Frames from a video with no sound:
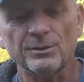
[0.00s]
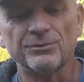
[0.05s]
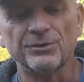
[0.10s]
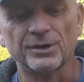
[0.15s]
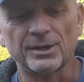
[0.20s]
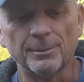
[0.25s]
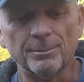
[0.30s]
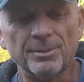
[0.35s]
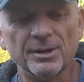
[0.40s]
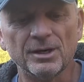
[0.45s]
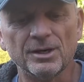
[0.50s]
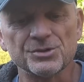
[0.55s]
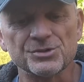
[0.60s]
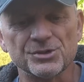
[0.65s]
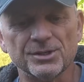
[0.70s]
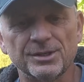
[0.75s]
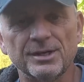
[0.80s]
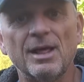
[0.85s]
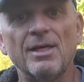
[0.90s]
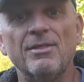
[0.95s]
for
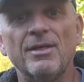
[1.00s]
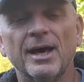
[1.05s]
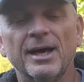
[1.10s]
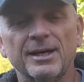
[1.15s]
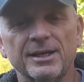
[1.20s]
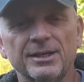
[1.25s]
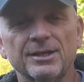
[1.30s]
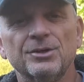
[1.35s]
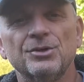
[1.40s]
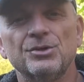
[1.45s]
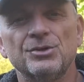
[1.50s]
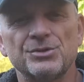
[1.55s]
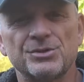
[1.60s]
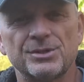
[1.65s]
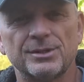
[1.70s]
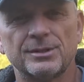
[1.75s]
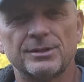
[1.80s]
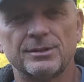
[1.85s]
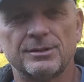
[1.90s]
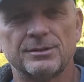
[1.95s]
comparison, that
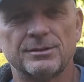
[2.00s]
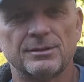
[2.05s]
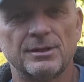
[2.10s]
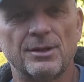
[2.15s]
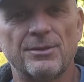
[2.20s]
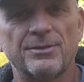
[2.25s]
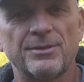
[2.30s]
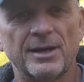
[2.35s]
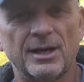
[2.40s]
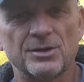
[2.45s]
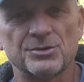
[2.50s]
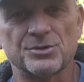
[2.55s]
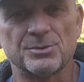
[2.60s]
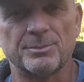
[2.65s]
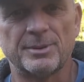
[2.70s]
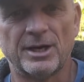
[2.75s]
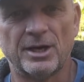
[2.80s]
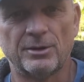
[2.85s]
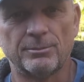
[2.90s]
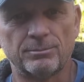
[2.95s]
is a
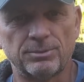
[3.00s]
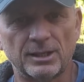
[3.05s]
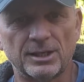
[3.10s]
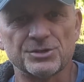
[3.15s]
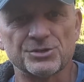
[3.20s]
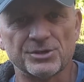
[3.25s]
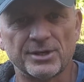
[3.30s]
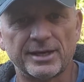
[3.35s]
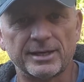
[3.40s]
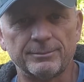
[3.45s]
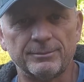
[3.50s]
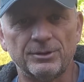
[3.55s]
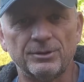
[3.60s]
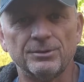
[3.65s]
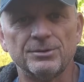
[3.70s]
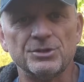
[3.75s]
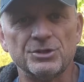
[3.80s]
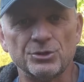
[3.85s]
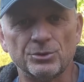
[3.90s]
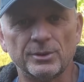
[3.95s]
thousand pound plus
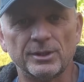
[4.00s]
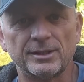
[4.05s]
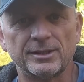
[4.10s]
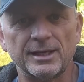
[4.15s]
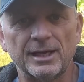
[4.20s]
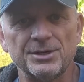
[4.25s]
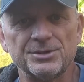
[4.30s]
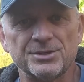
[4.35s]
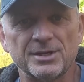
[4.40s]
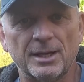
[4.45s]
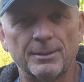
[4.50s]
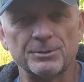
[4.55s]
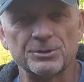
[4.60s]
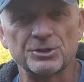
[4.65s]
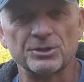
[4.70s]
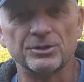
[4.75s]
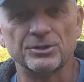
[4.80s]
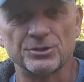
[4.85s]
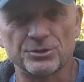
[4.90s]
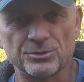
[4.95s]
animal doing that
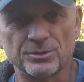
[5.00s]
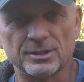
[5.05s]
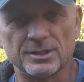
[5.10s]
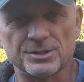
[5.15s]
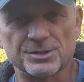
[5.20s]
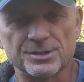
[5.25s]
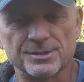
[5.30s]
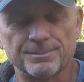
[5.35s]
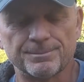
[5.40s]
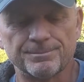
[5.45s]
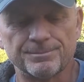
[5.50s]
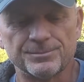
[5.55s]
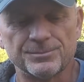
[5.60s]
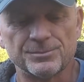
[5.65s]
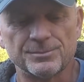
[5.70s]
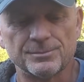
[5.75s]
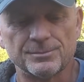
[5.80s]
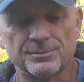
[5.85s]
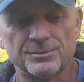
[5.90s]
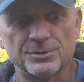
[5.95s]
damage to the trees.
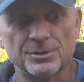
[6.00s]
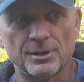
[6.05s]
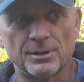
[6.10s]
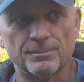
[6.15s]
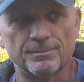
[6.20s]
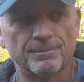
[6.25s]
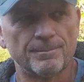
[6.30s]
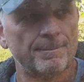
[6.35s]
So.